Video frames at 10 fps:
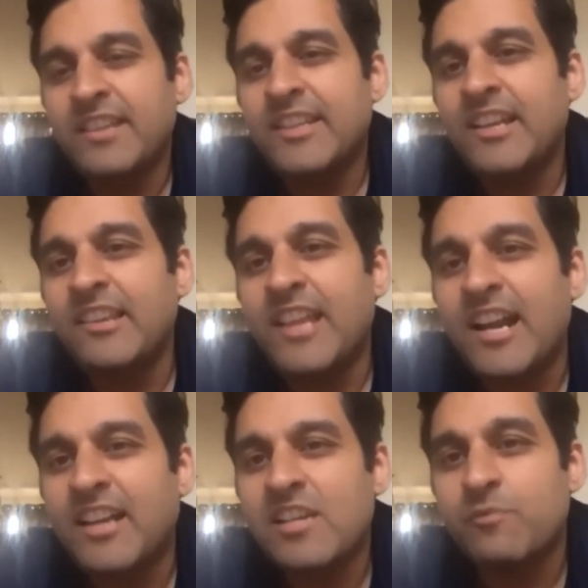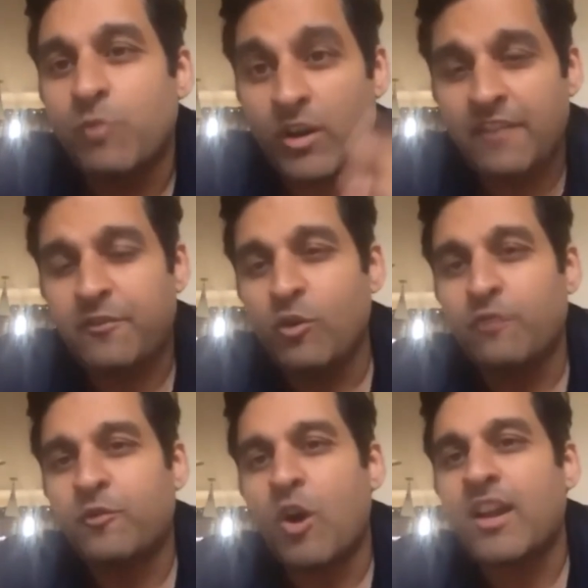then in that case, what if
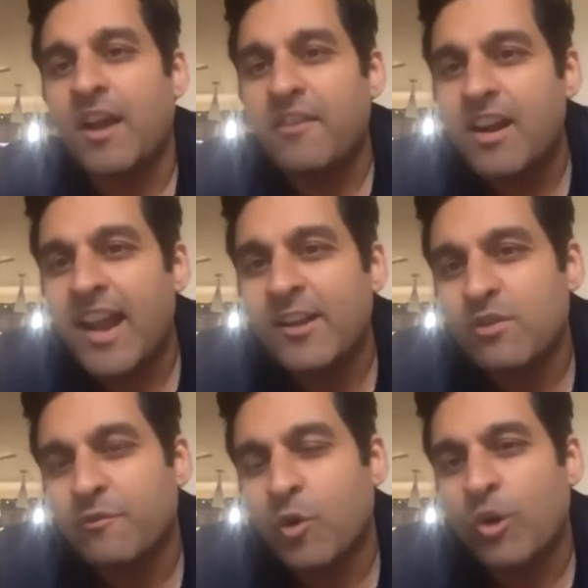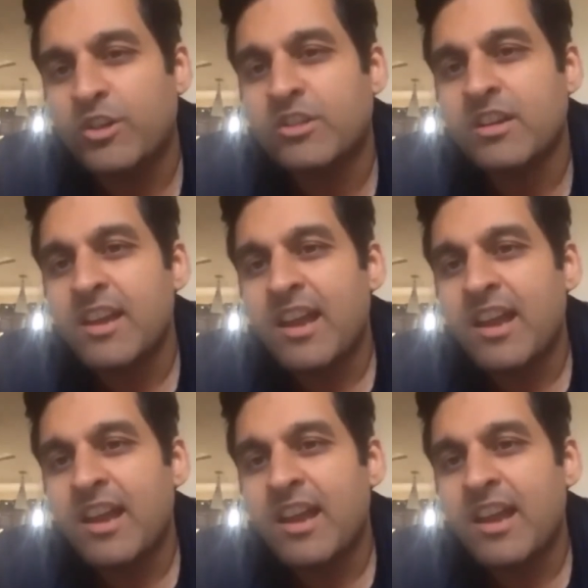you've got 100 lines of codes